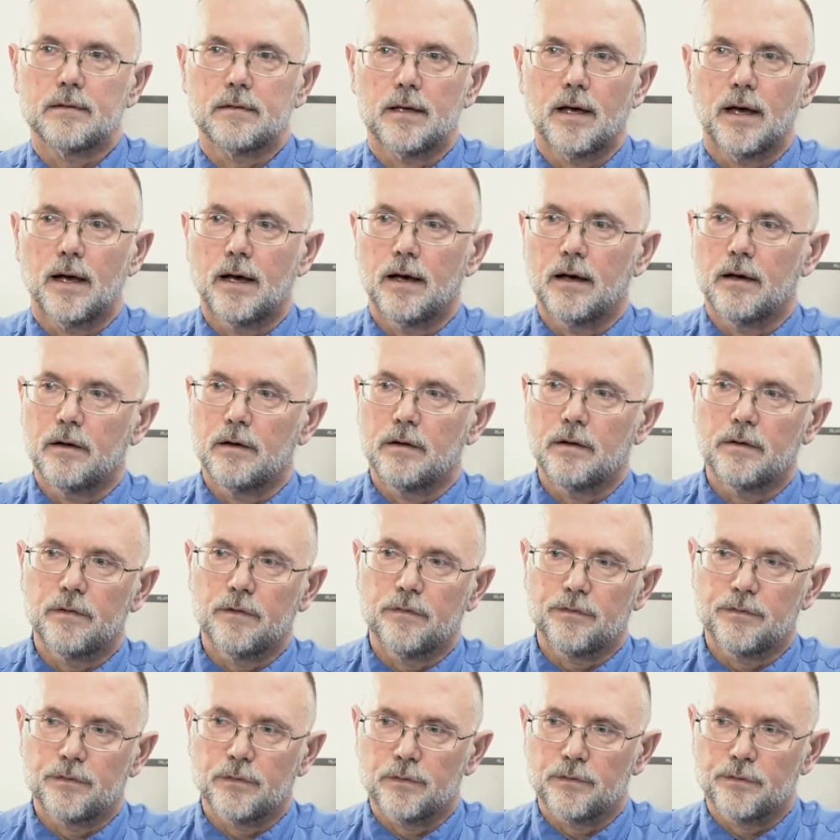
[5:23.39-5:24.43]

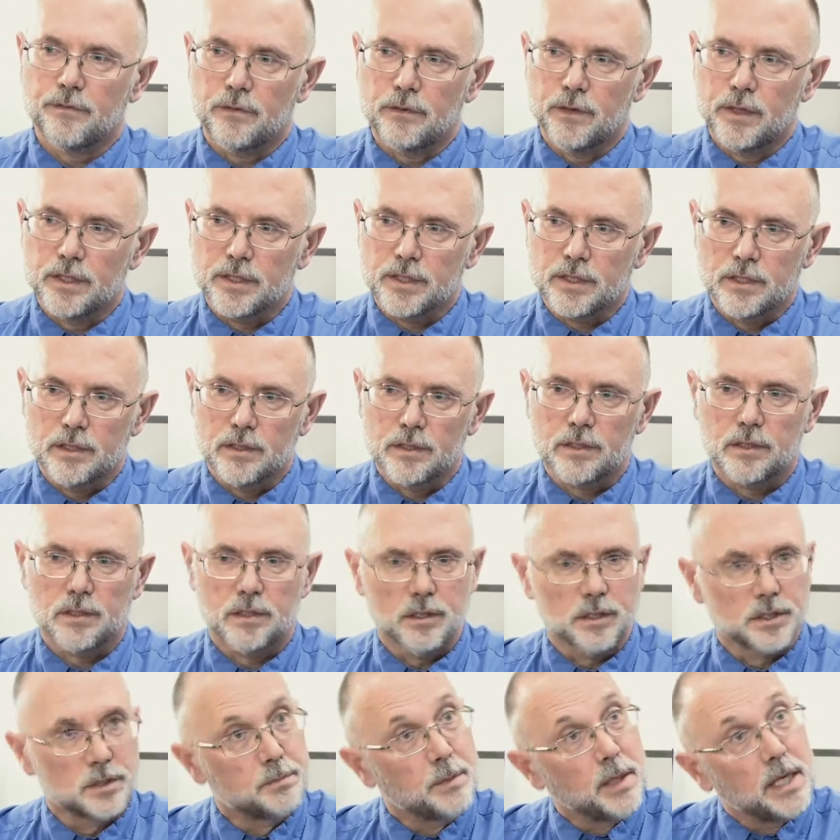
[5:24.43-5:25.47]
for instance,
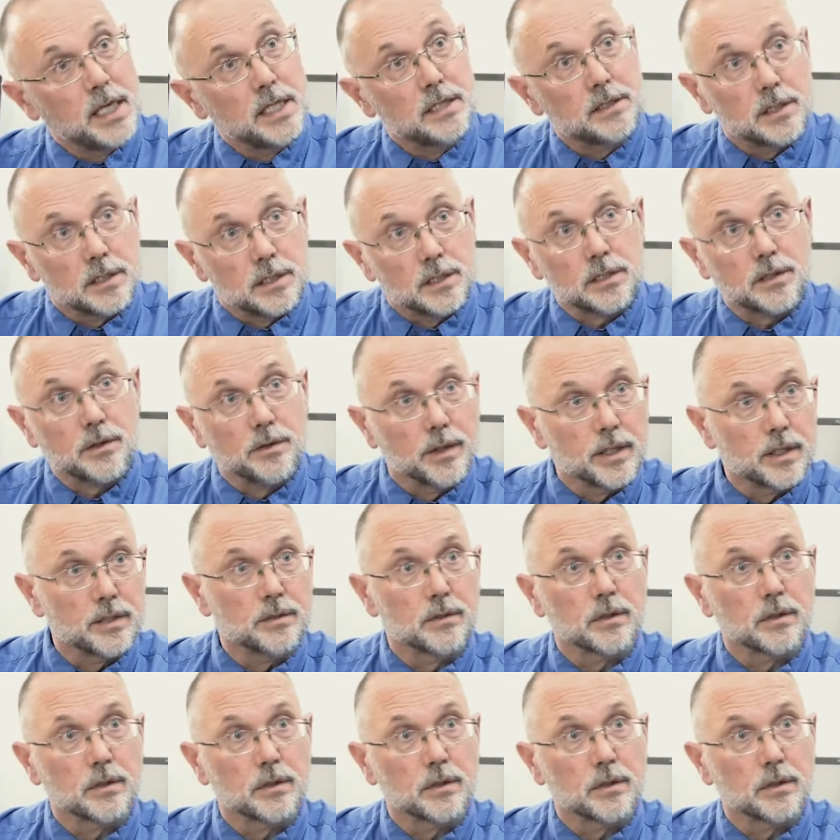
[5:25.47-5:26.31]
the speeds that it's going to